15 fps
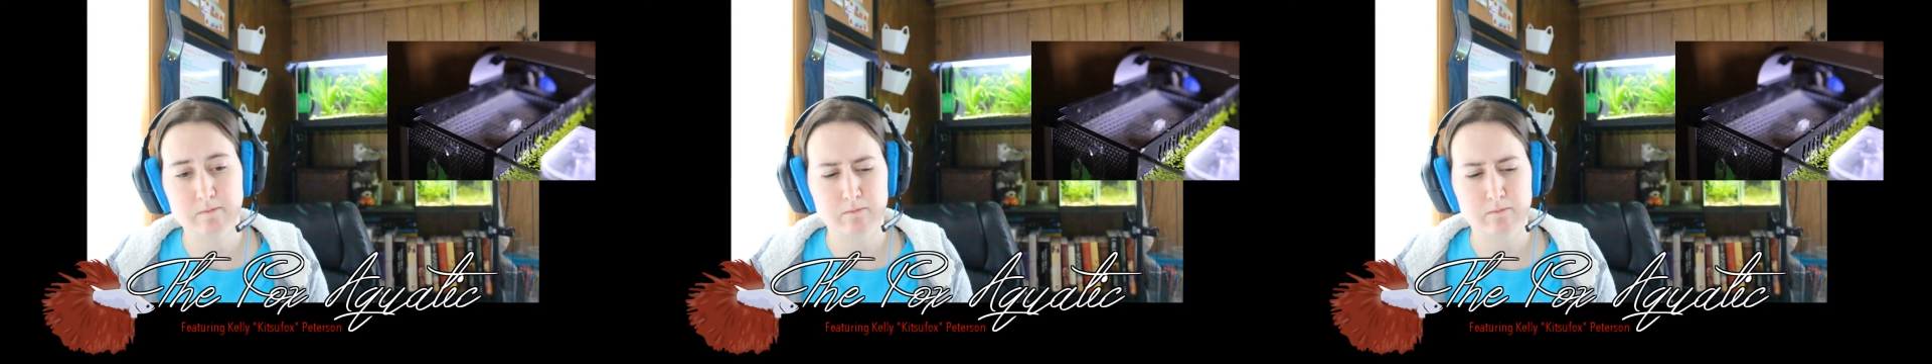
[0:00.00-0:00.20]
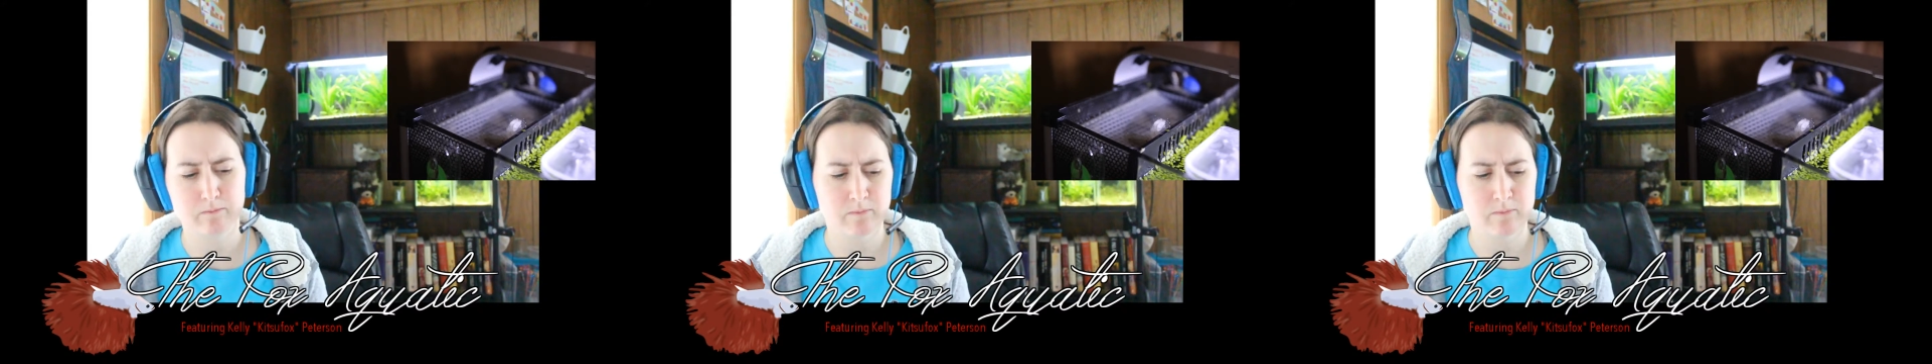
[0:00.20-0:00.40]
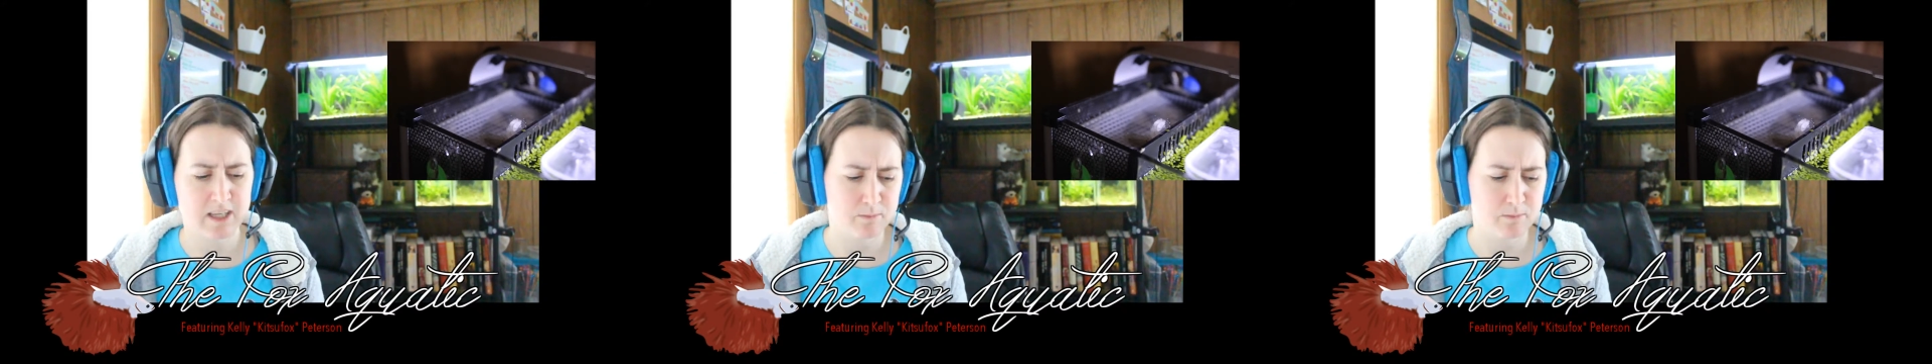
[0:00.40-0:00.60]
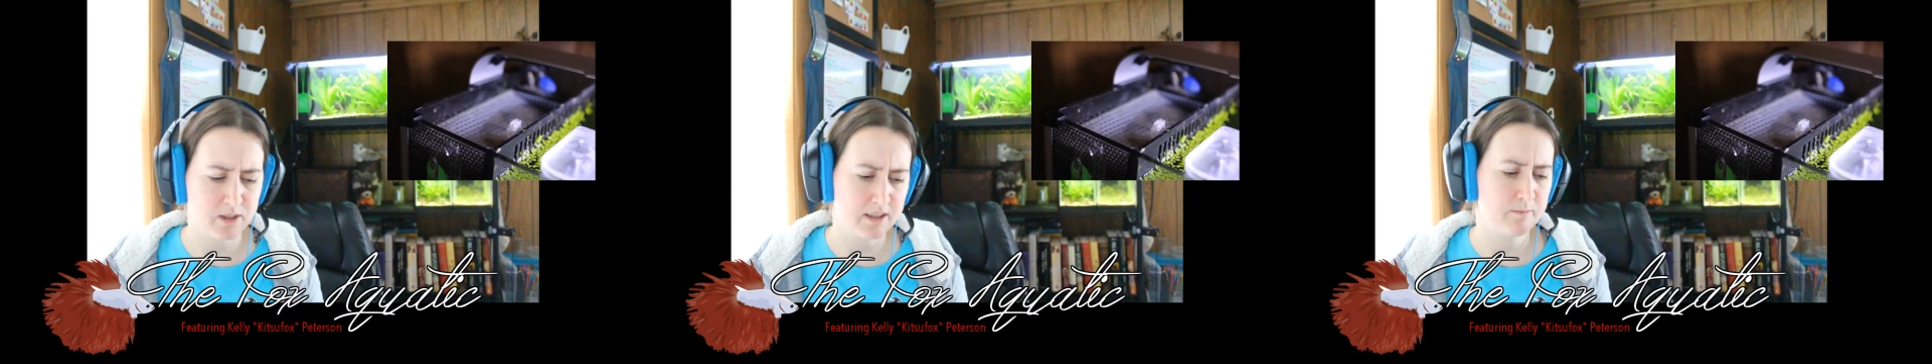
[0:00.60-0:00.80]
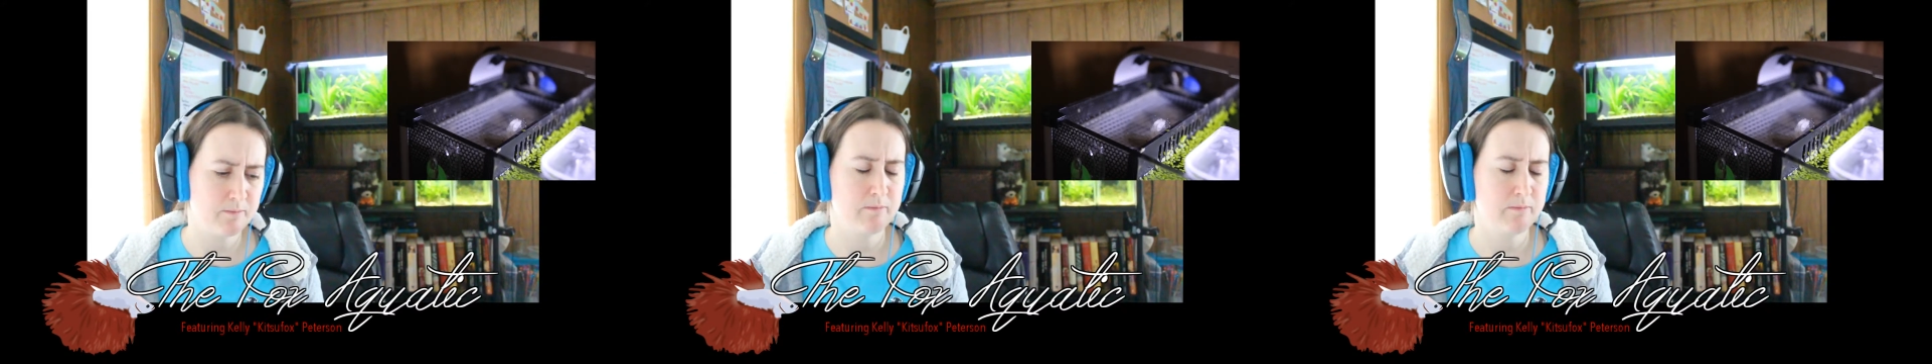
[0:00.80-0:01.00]

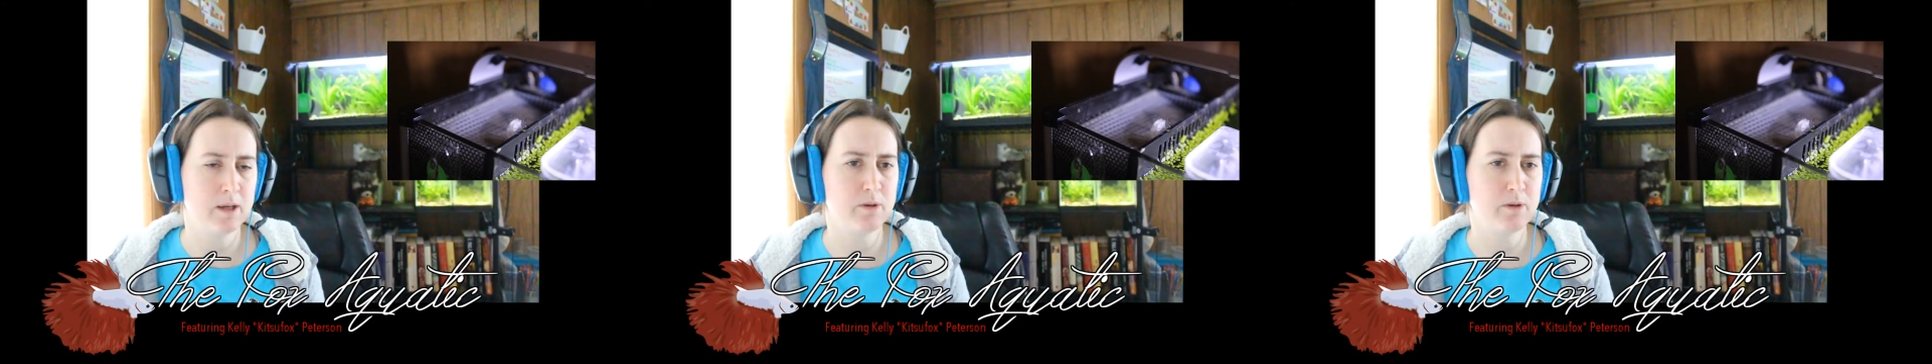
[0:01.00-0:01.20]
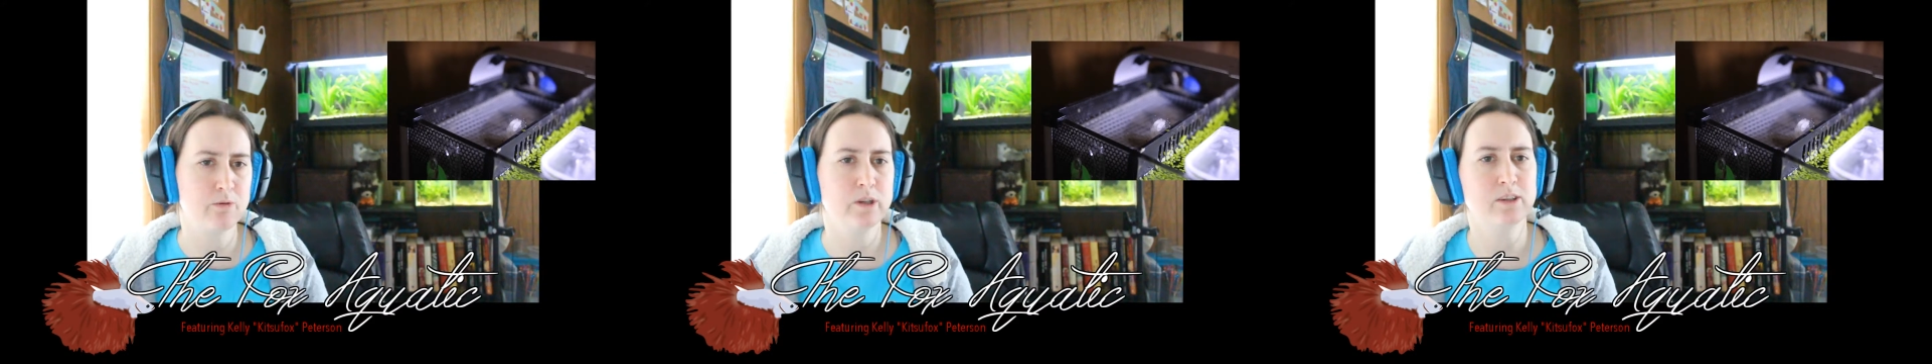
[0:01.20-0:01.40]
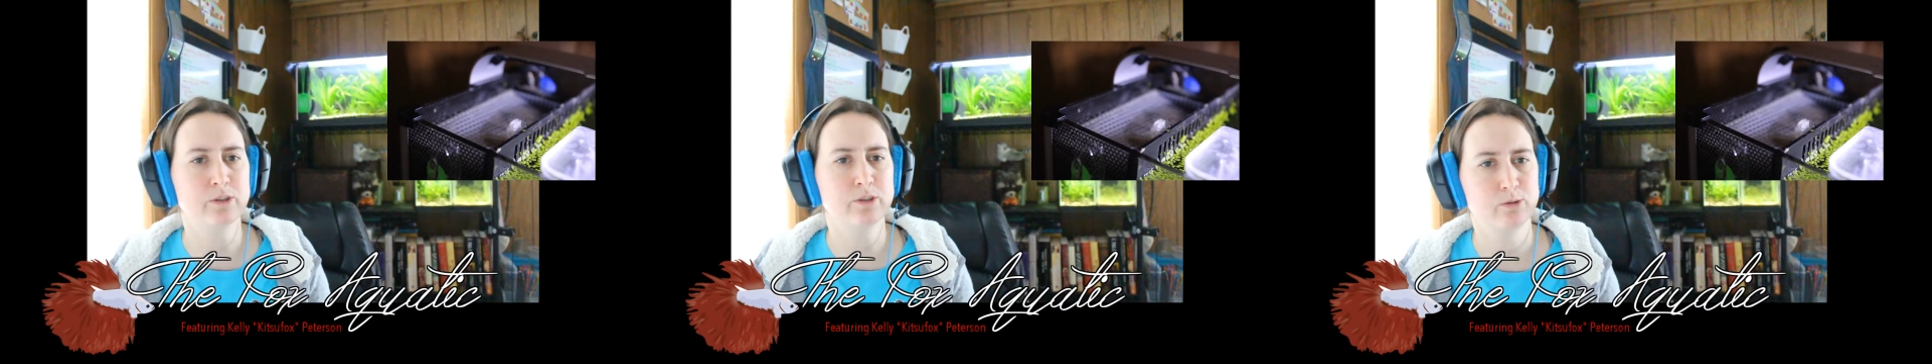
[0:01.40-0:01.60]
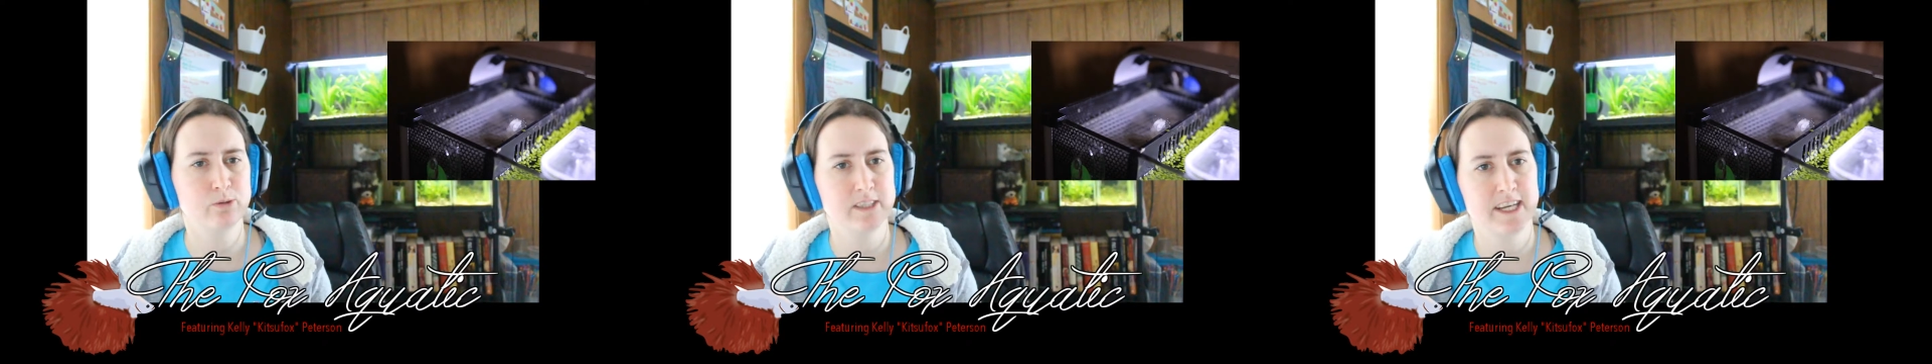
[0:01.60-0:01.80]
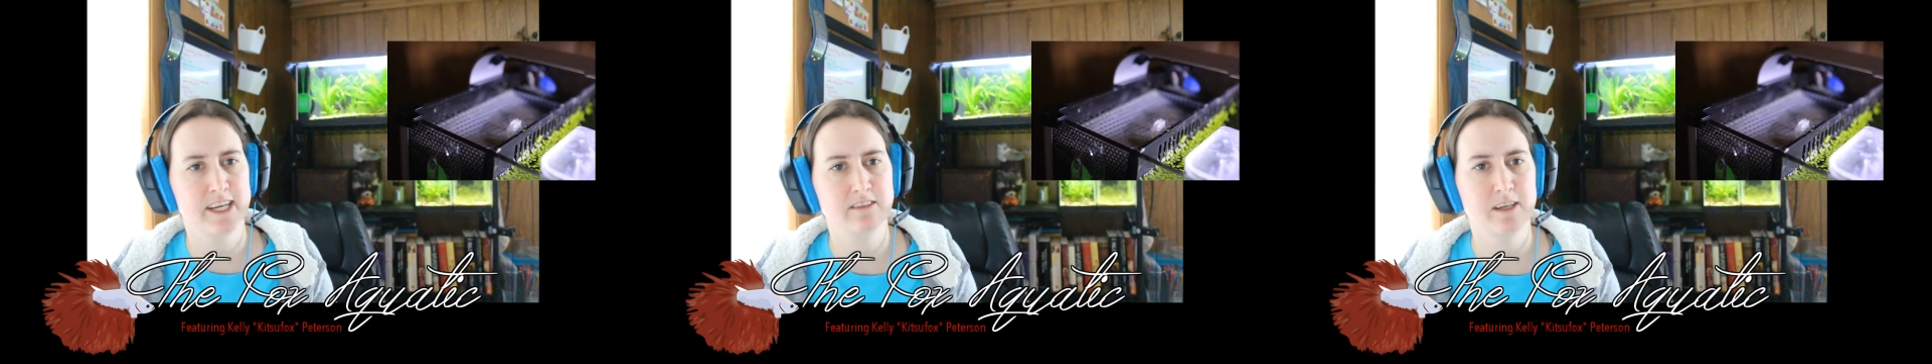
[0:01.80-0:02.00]
maybe if we don't do it
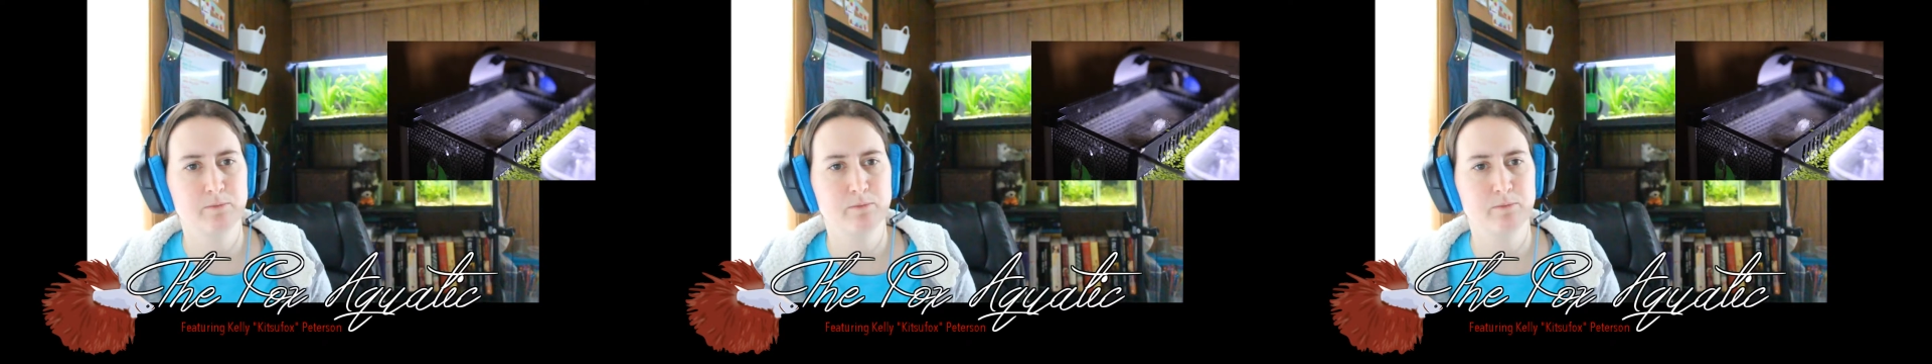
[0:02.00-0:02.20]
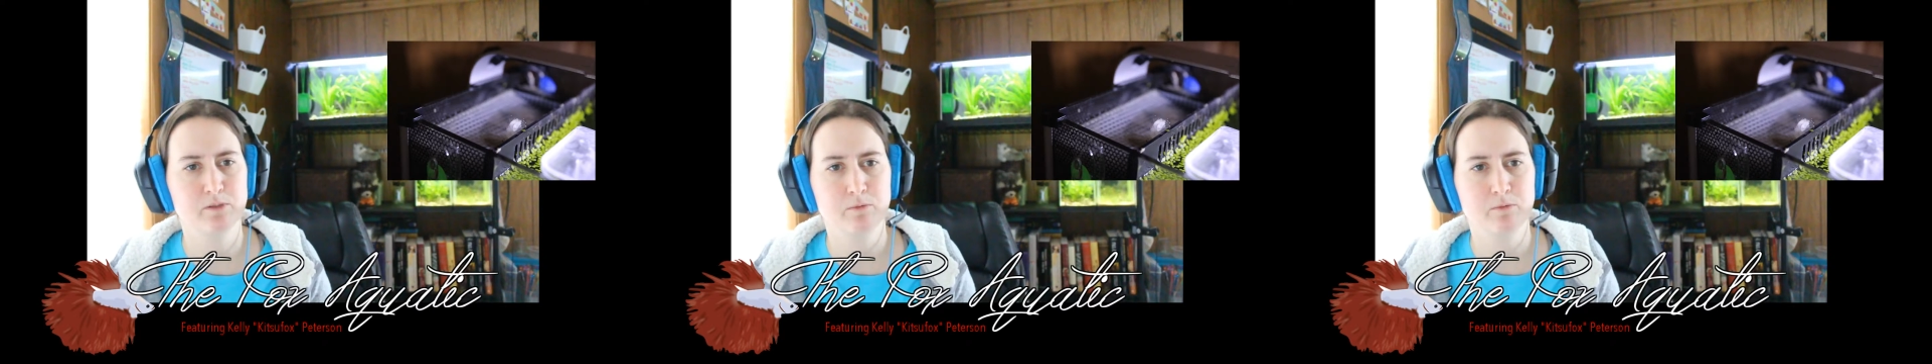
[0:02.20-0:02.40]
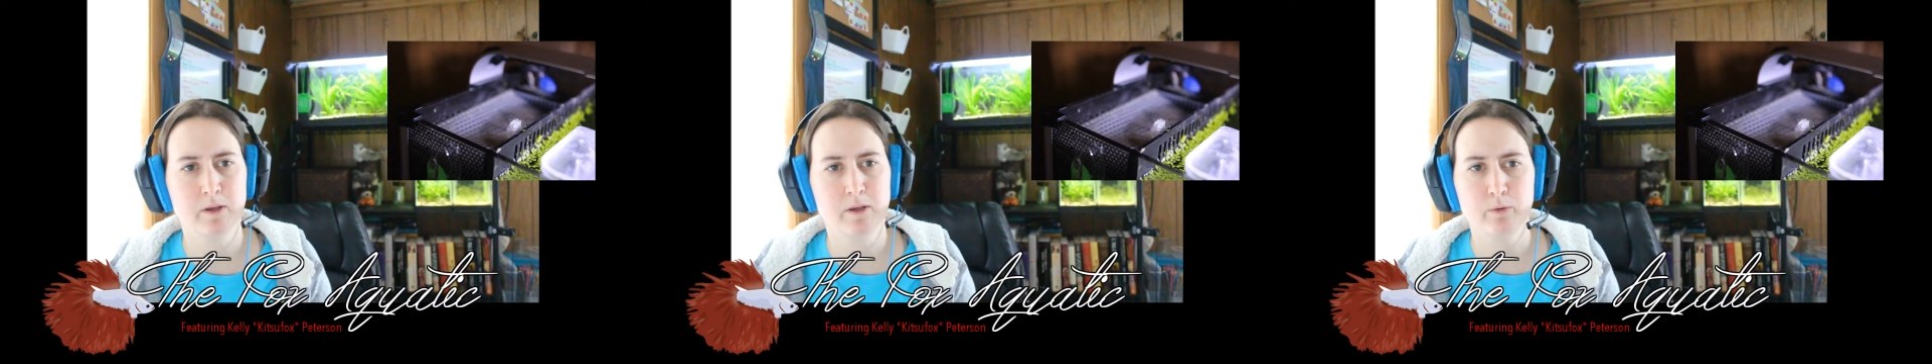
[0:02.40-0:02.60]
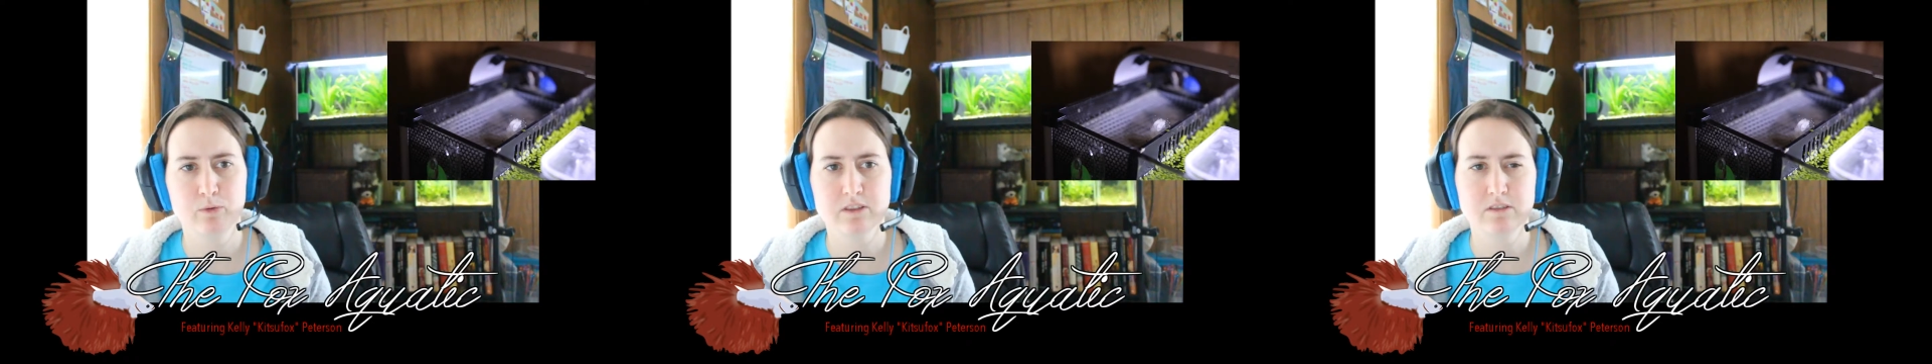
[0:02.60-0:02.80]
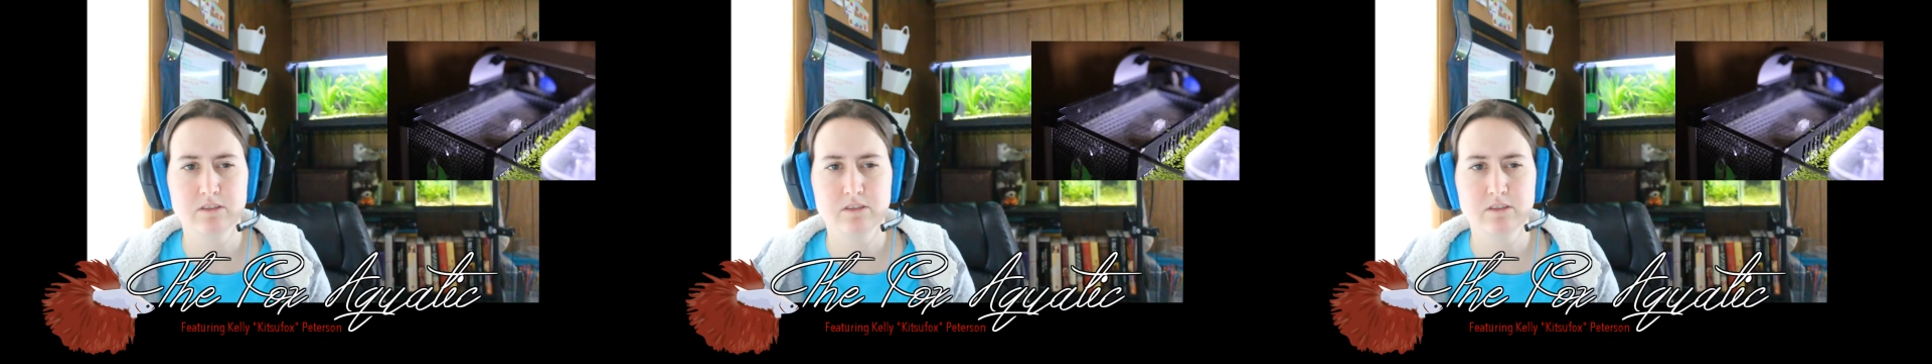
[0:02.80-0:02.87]
next episode, maybe we'll